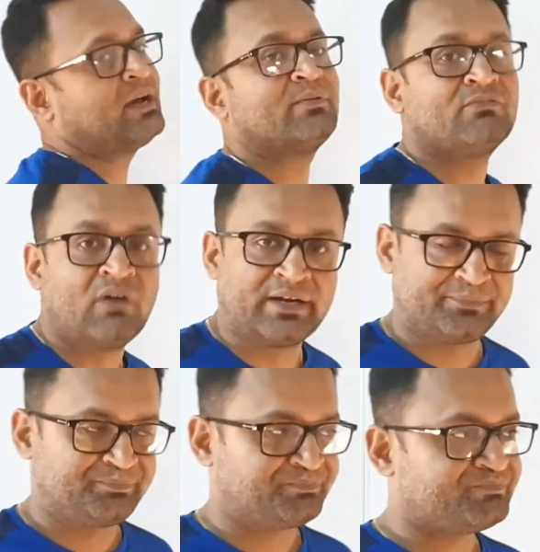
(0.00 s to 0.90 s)
above one.
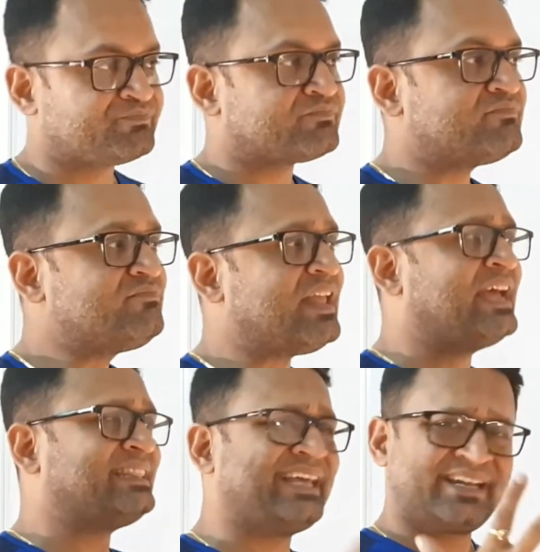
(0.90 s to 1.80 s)

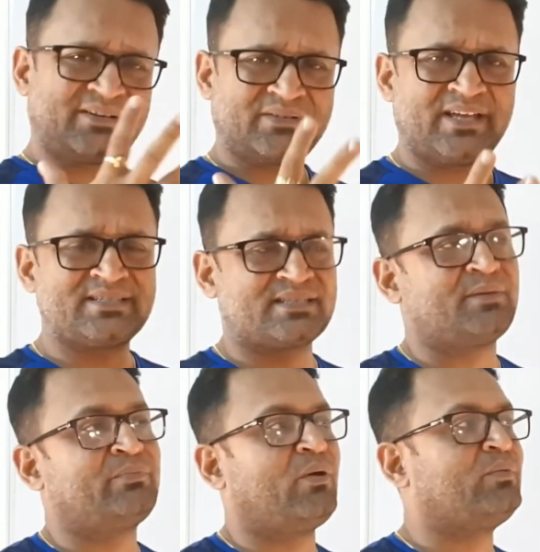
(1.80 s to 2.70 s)
And there is a
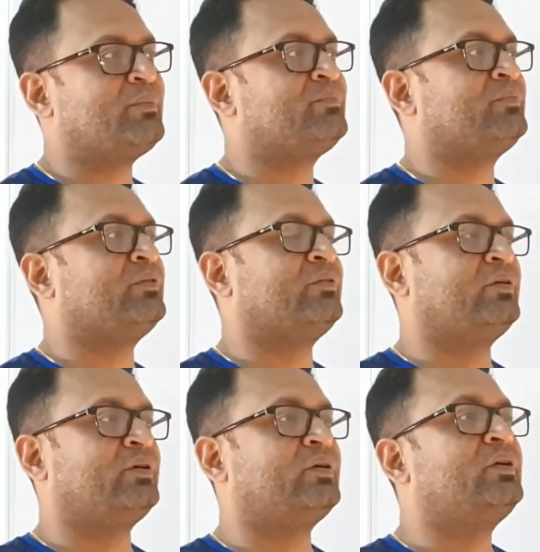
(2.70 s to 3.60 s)
problem
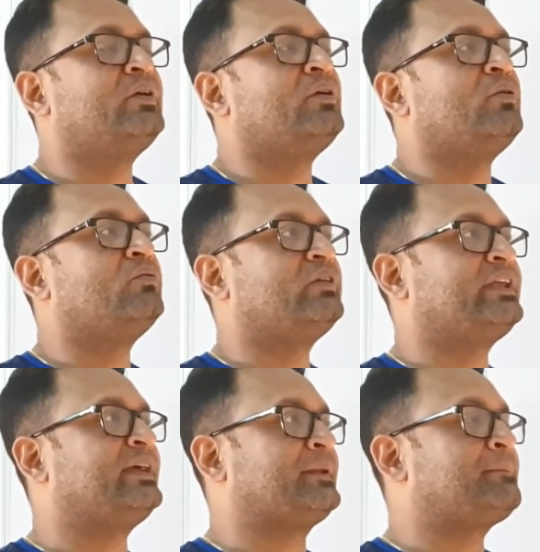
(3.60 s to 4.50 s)
over
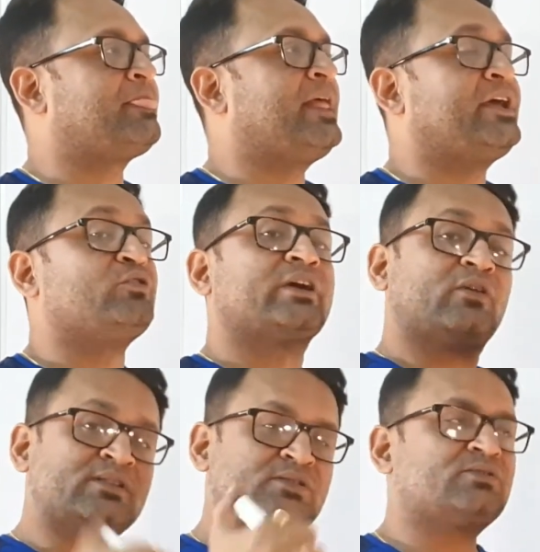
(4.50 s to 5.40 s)
here. You can
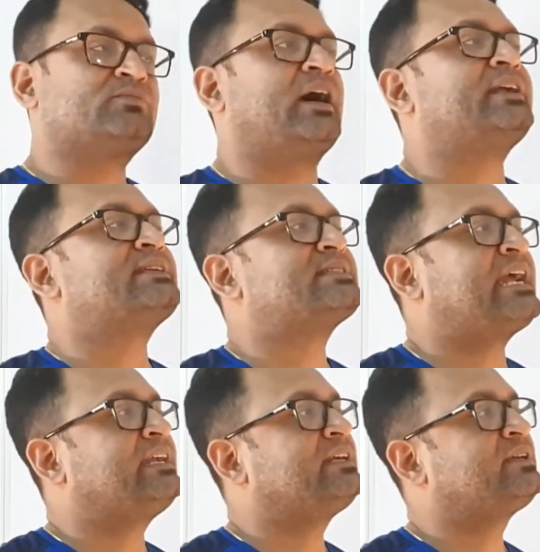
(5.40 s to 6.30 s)
also
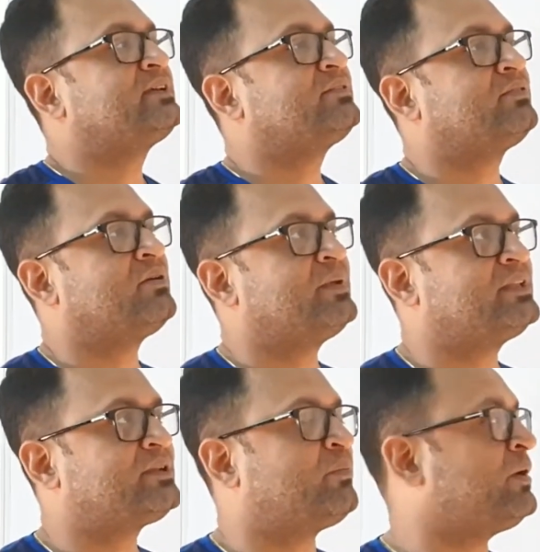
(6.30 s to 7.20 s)
understand it from
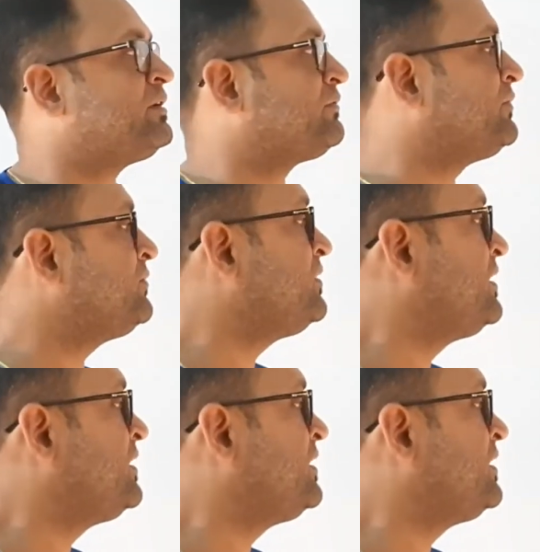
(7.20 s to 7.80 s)
another point of view,